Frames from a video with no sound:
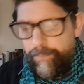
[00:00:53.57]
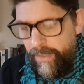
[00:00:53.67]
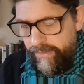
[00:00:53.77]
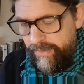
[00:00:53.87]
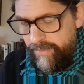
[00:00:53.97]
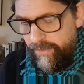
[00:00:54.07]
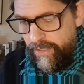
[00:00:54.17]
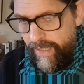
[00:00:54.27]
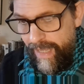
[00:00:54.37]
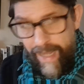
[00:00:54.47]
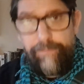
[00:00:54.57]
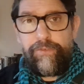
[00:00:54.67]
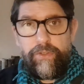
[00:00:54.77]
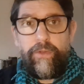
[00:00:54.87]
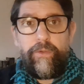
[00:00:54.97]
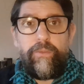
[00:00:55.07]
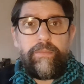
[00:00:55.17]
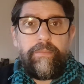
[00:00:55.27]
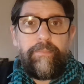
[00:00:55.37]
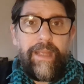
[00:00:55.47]
Pisces are going to have
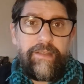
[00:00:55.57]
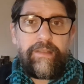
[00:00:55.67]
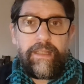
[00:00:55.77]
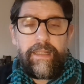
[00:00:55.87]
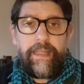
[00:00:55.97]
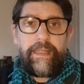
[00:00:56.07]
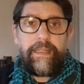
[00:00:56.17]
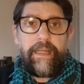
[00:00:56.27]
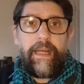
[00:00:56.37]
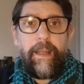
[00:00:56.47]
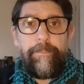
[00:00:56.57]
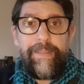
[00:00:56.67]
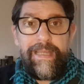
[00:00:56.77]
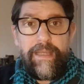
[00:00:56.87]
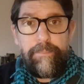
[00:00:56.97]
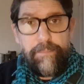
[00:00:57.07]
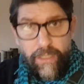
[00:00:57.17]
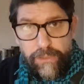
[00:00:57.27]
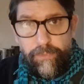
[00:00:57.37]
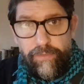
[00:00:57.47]
to basically be
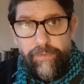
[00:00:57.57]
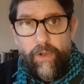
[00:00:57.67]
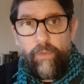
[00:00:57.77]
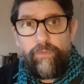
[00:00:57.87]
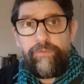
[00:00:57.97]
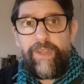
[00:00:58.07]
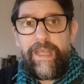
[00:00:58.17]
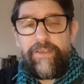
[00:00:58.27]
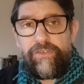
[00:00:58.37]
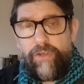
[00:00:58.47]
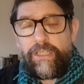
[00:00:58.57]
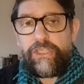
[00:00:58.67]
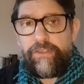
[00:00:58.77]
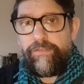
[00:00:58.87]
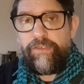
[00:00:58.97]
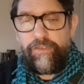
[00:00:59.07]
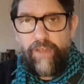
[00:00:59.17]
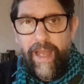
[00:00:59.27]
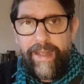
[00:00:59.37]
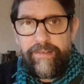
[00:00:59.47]
much more involved in the structures of
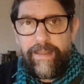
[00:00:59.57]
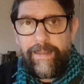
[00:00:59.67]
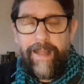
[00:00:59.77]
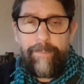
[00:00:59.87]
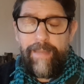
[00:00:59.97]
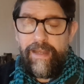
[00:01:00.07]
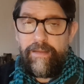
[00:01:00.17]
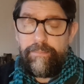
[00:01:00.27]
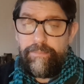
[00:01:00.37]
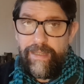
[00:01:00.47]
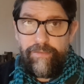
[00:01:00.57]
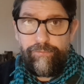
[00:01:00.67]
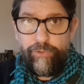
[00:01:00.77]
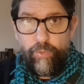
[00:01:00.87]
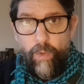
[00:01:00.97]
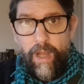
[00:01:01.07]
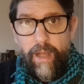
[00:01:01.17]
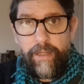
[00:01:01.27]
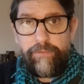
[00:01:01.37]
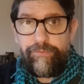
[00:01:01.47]
society. That may mean through
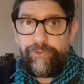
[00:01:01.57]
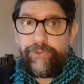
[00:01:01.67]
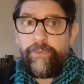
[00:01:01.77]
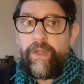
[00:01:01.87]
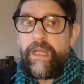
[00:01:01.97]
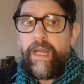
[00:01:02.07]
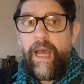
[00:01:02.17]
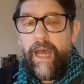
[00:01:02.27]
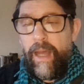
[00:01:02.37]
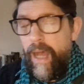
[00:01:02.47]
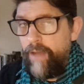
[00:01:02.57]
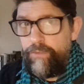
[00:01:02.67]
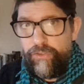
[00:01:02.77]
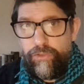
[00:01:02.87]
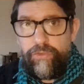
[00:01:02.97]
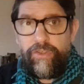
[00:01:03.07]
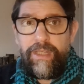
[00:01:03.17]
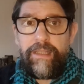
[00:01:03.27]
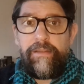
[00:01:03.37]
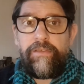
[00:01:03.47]
work, through other
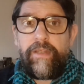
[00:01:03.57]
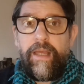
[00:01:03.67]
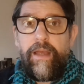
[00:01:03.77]
duties,